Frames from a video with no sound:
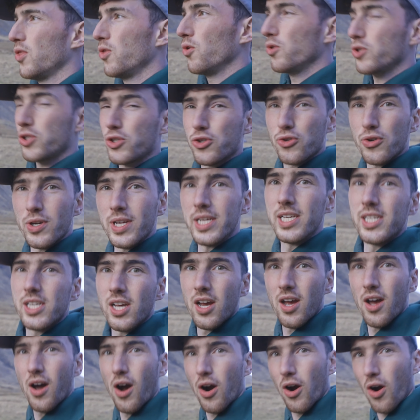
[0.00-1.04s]
those
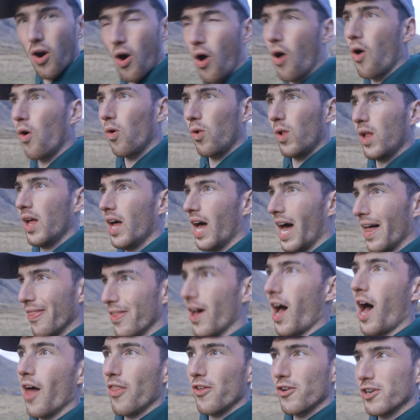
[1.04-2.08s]
trees are all at
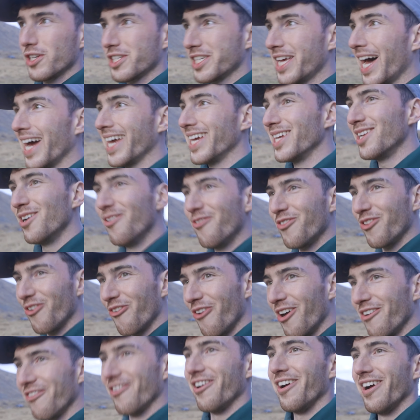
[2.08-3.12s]
the other side of the
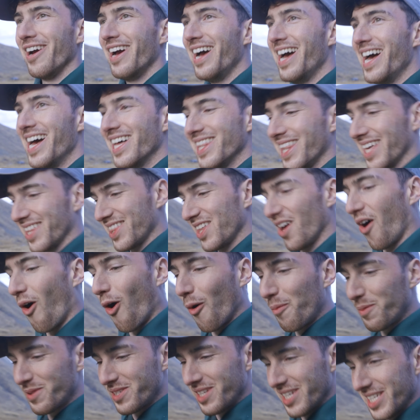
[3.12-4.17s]
river, like the
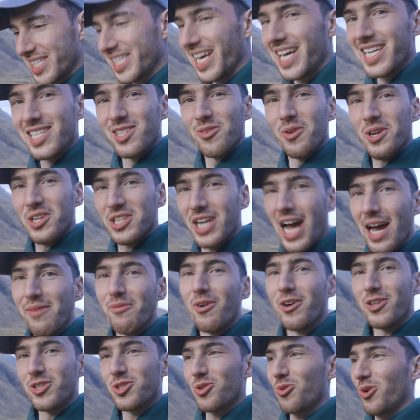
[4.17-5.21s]
opposite side to which
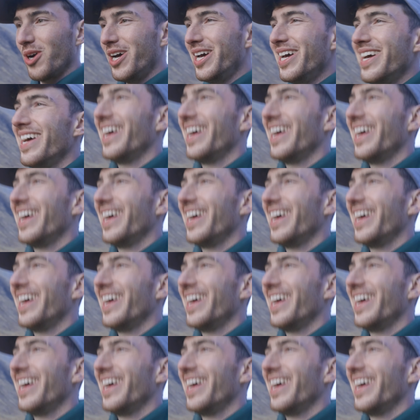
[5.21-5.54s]
I'm on, so